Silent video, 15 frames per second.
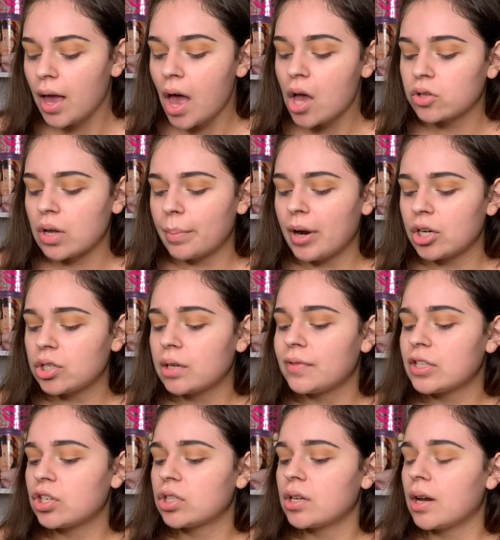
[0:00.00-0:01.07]
So I'm not sure if it's
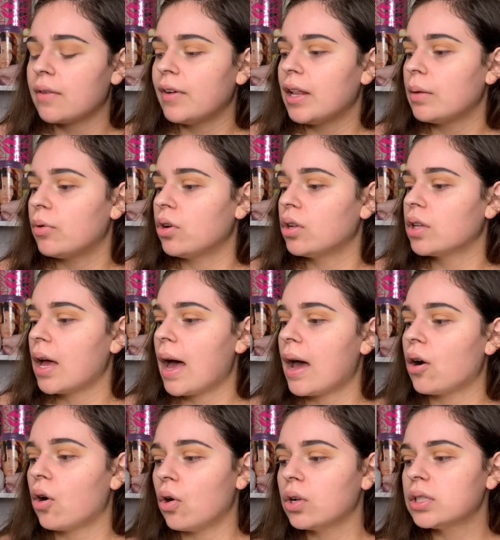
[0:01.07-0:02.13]
just not available
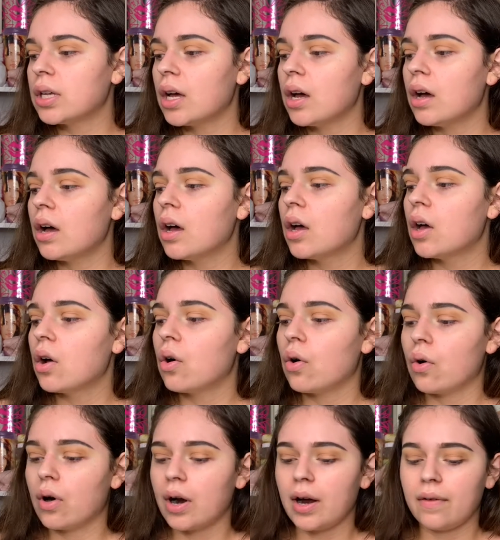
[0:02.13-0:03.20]
at Ulta,
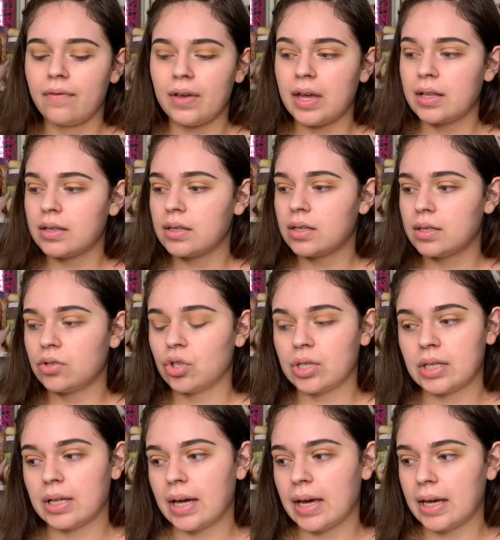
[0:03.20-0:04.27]
or if it's
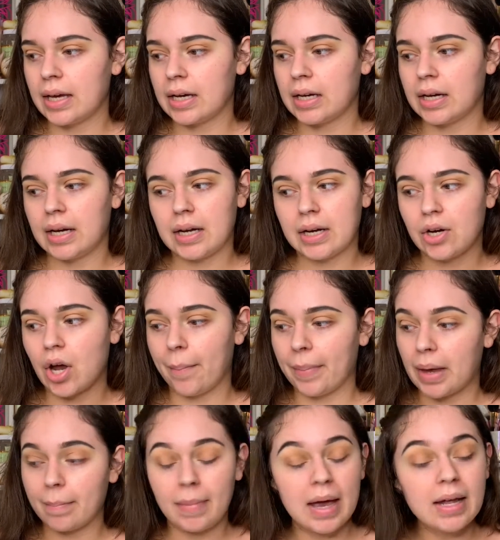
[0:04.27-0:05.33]
just like not
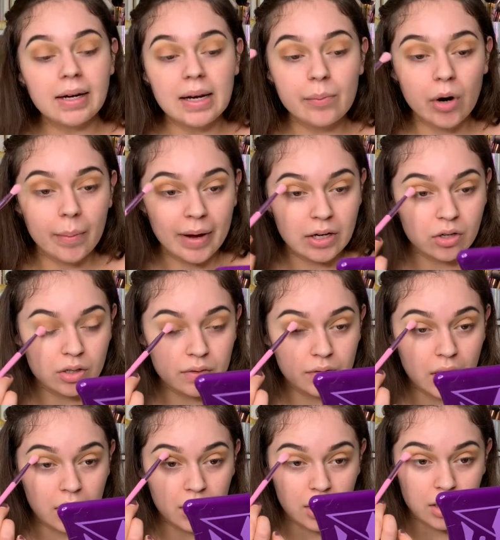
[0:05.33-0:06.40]
being made anymore by Dose of
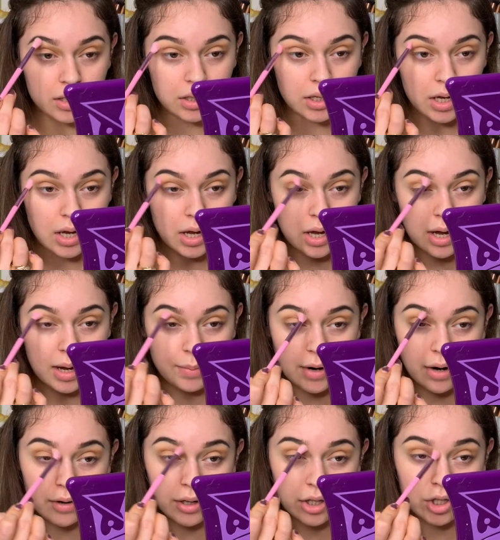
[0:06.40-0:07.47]
Colors. I'm not
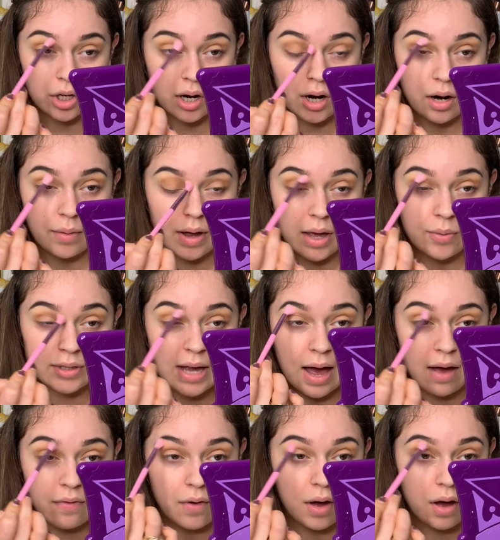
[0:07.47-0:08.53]
really sure. It was
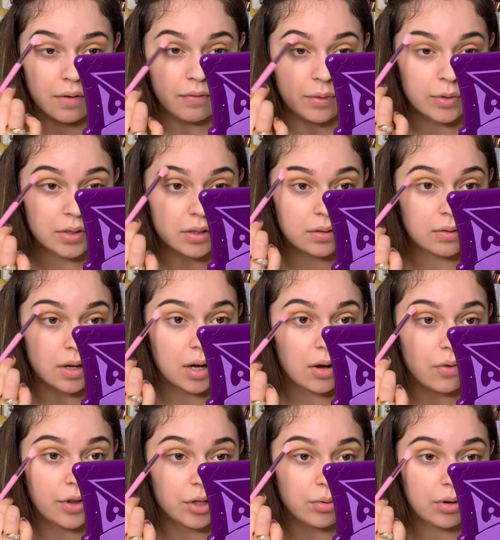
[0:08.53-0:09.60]
half off. It was
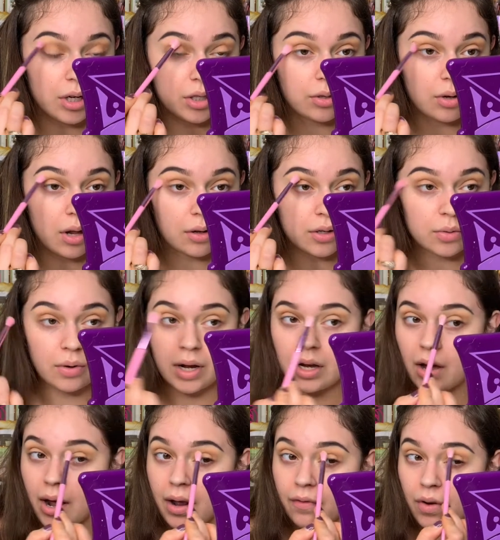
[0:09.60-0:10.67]
only $22 when I
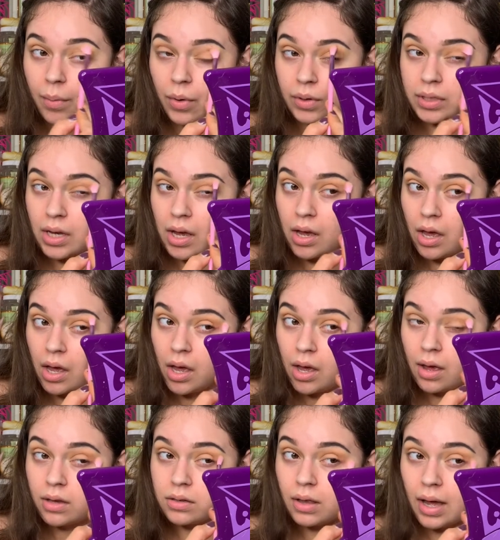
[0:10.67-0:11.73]
got it from Ulta.
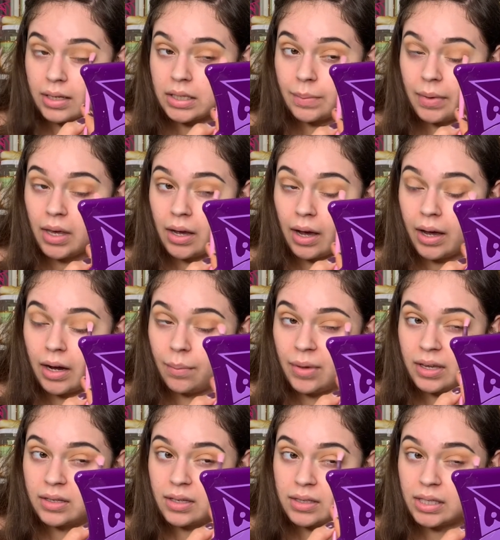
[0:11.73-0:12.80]
So that to me kind of
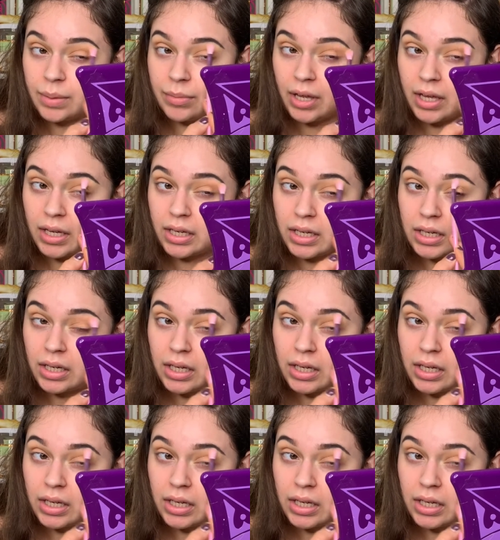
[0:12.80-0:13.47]
makes it seem like